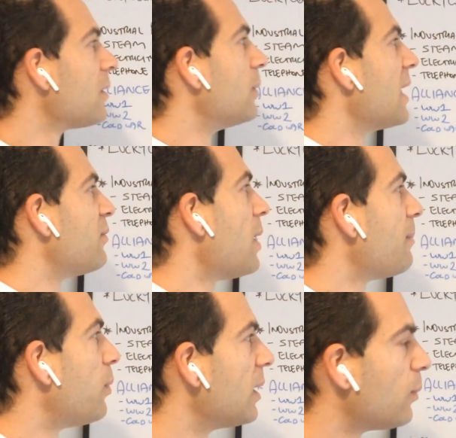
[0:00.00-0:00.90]
We have
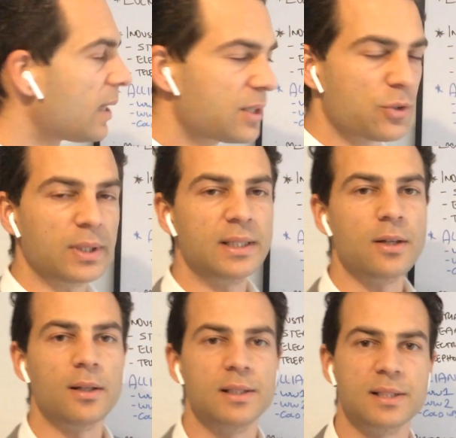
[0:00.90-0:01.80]
$1.1 trillion
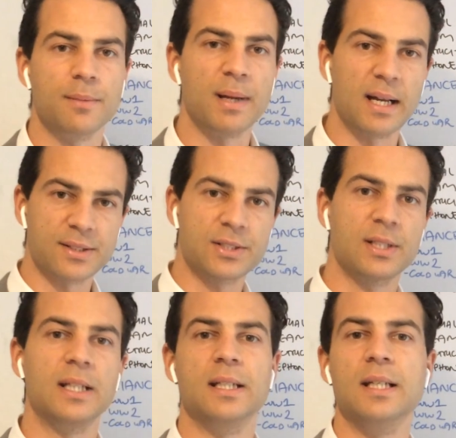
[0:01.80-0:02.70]
about
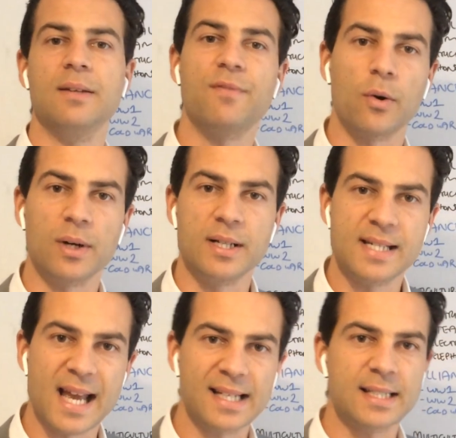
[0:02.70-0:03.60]
in foreign
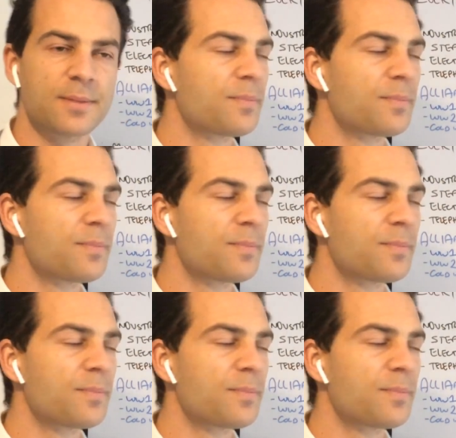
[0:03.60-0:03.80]
debt,